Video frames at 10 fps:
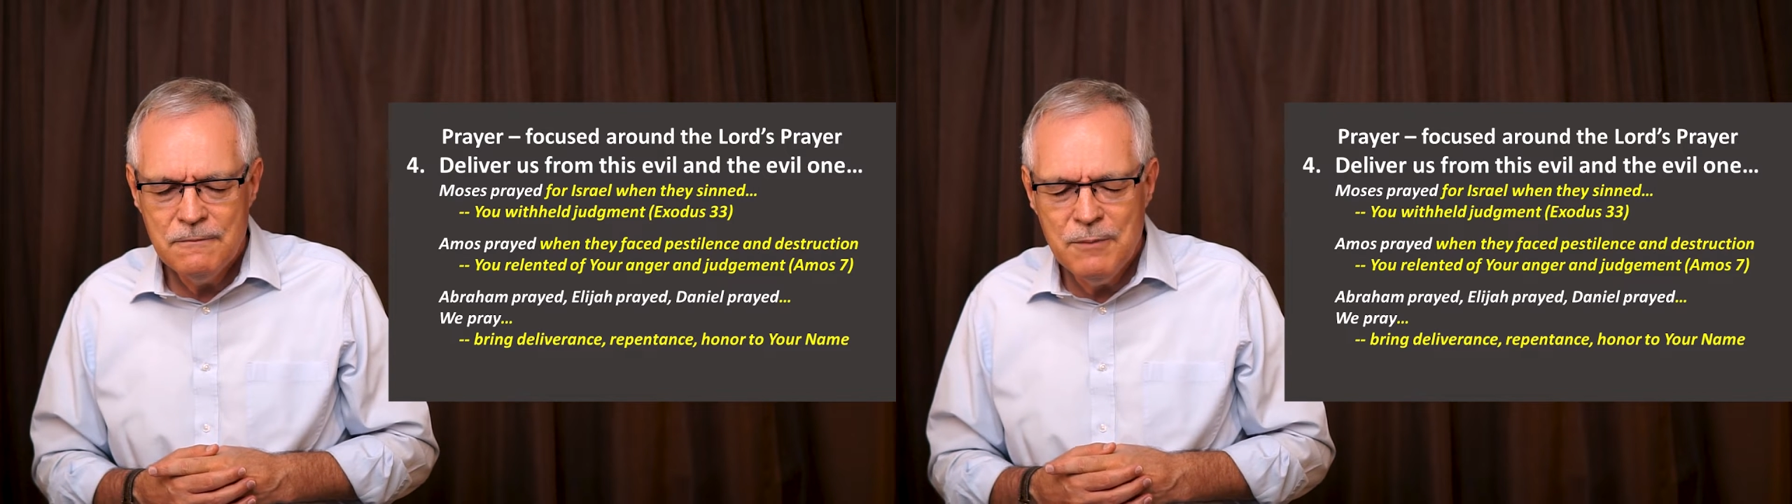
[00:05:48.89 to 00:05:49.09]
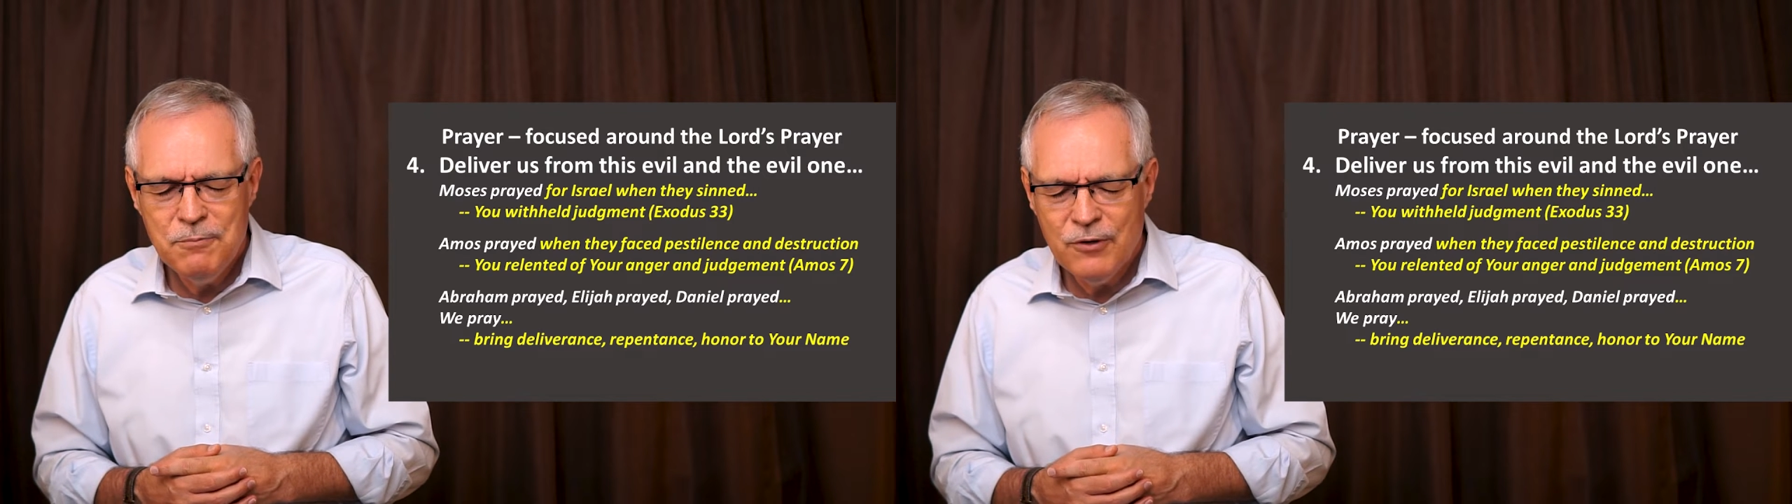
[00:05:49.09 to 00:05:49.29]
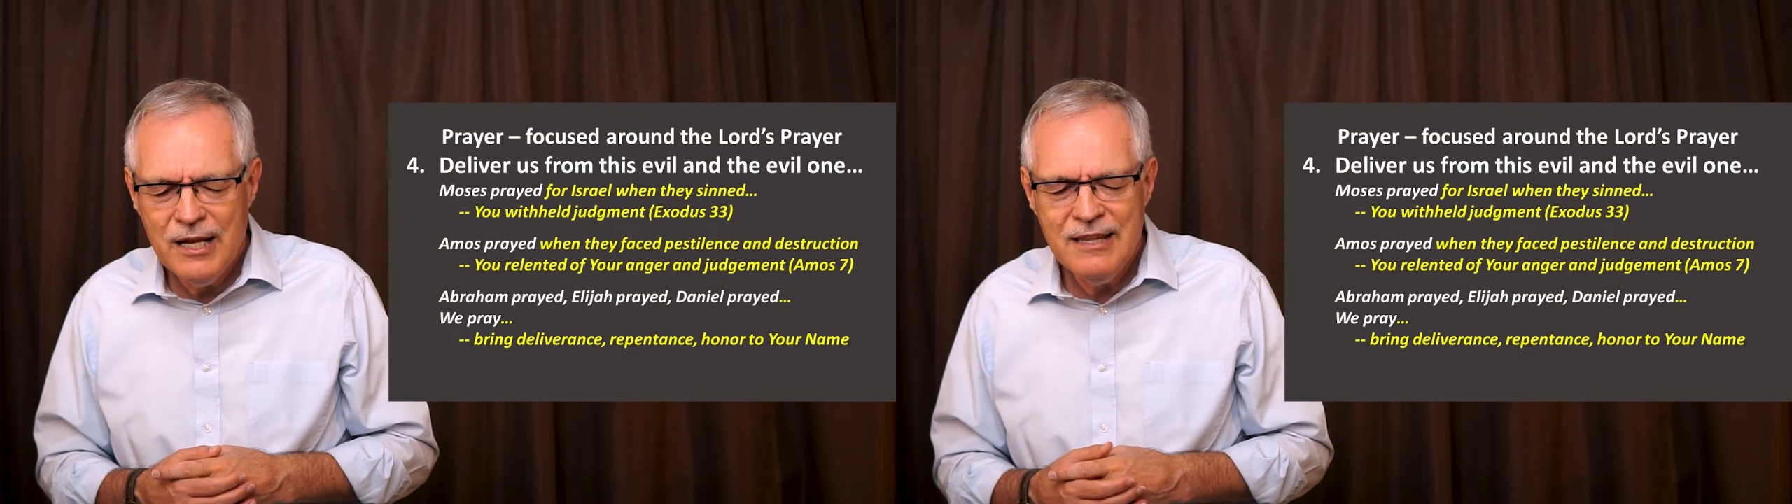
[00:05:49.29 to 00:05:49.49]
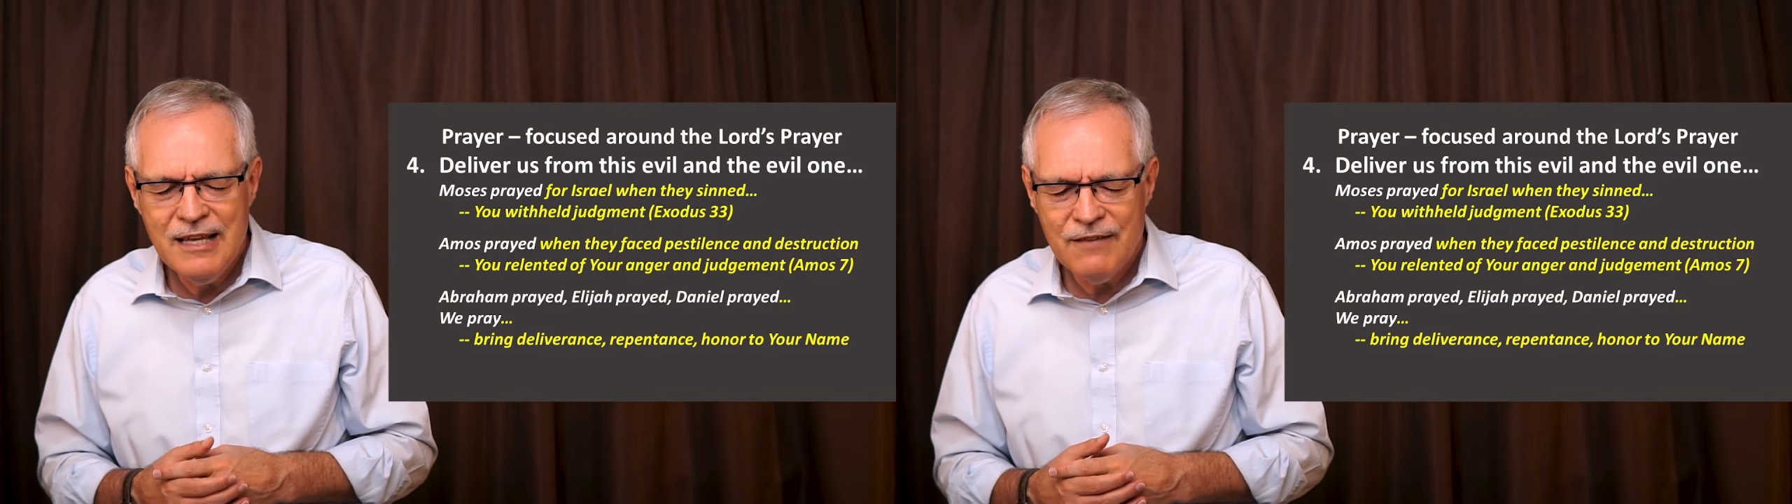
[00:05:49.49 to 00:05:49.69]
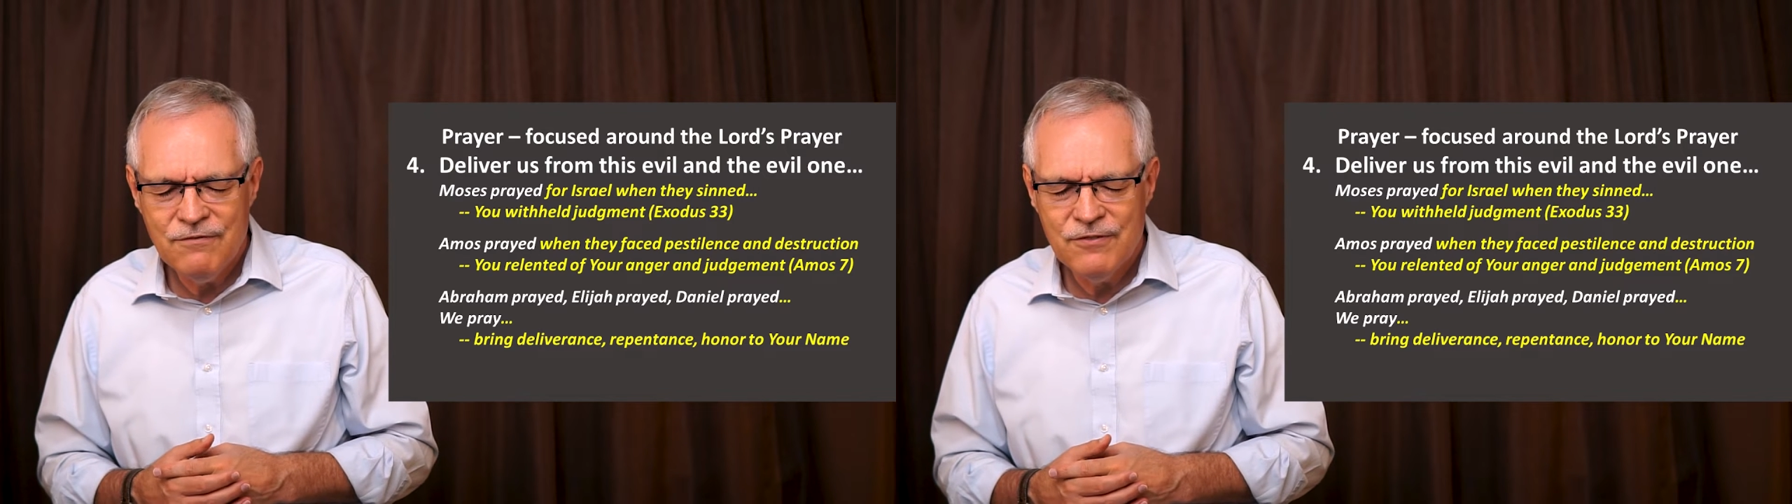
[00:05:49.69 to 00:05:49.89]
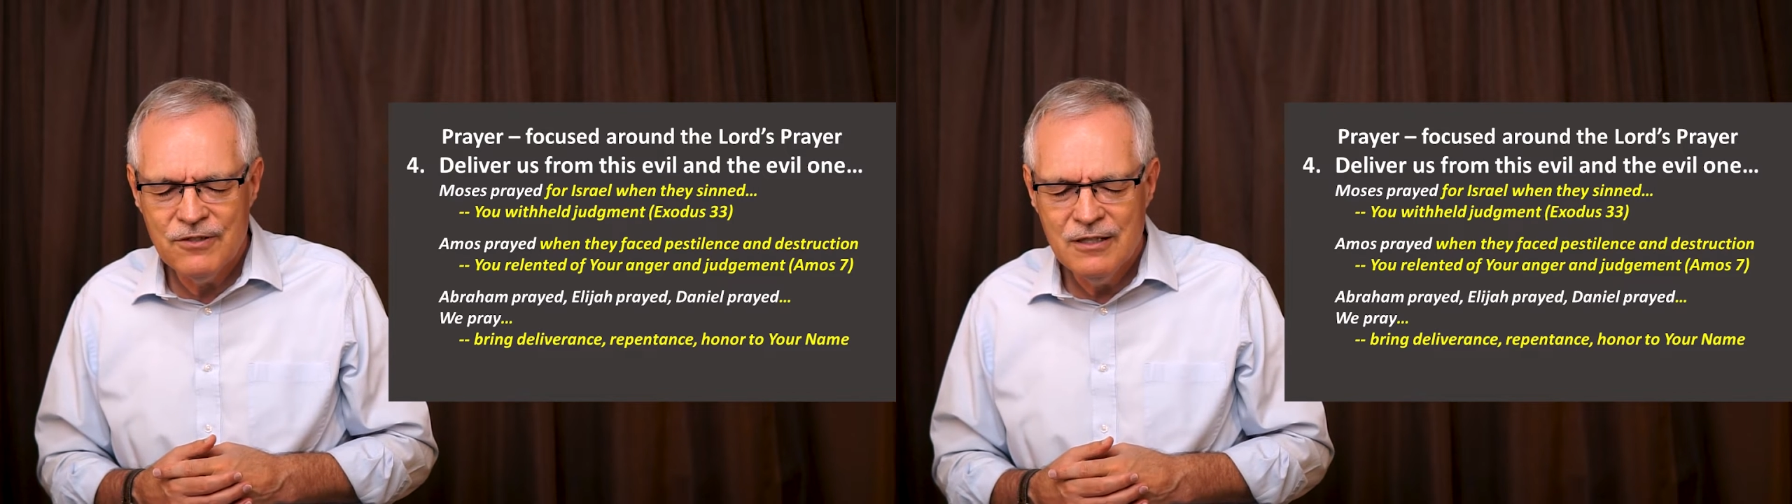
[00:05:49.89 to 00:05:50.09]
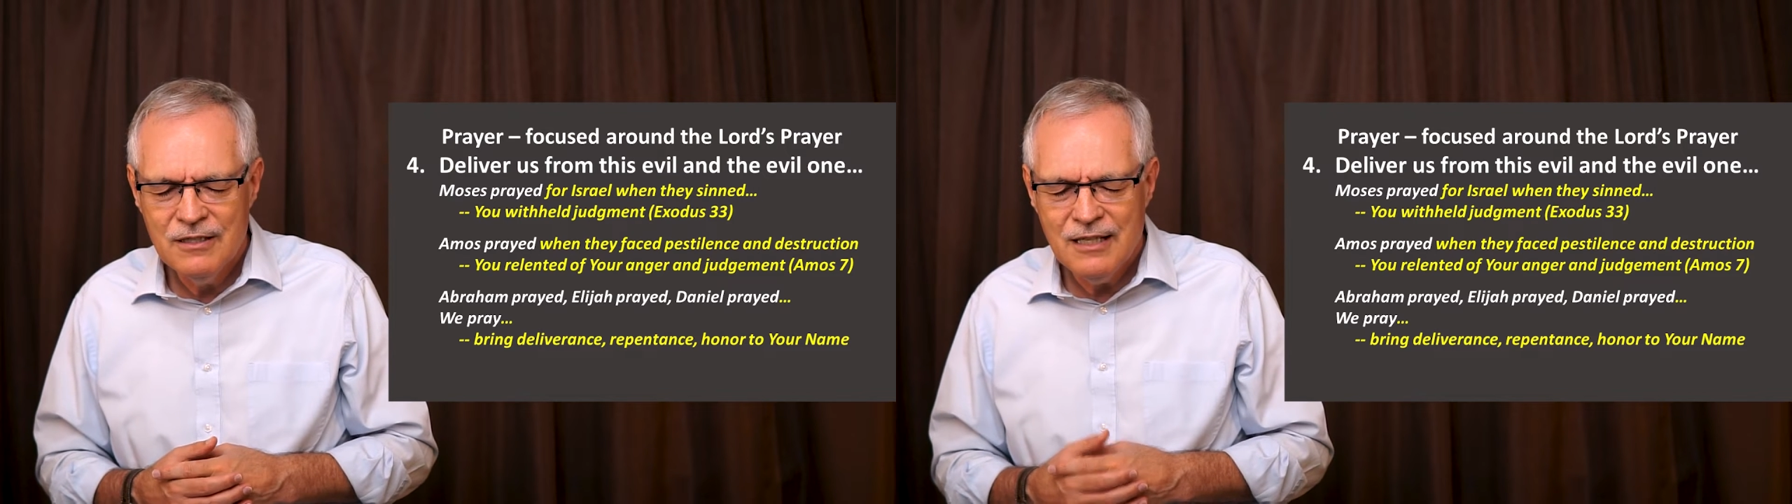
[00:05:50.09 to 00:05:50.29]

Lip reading: We pray that for